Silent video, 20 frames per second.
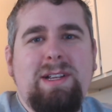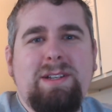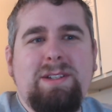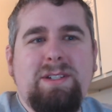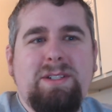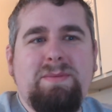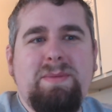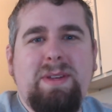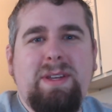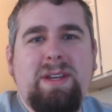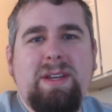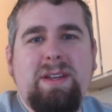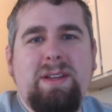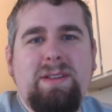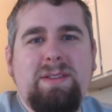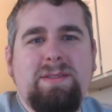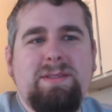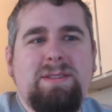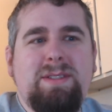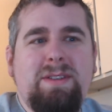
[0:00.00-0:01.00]
just
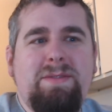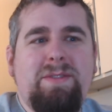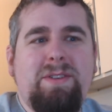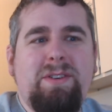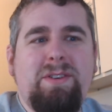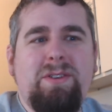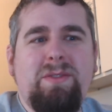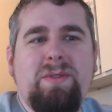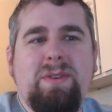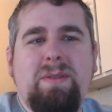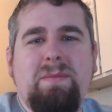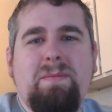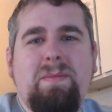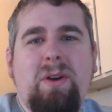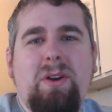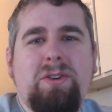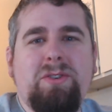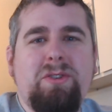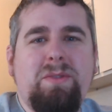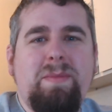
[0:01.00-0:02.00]
because if you're doing a
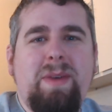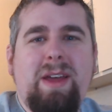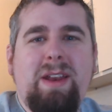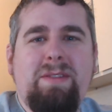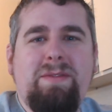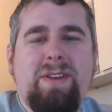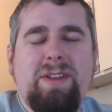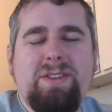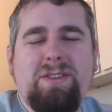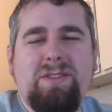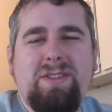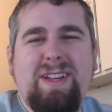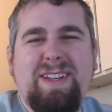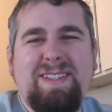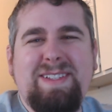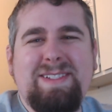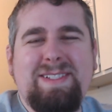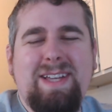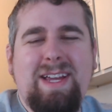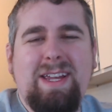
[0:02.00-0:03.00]
partial manifester like
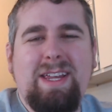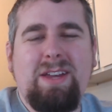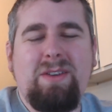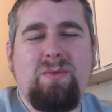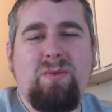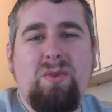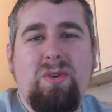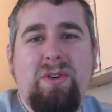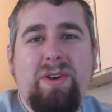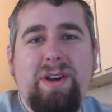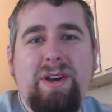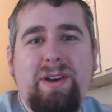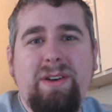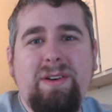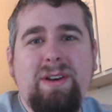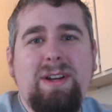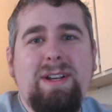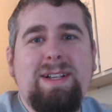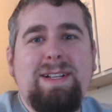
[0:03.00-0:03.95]
the Psychic Warrior,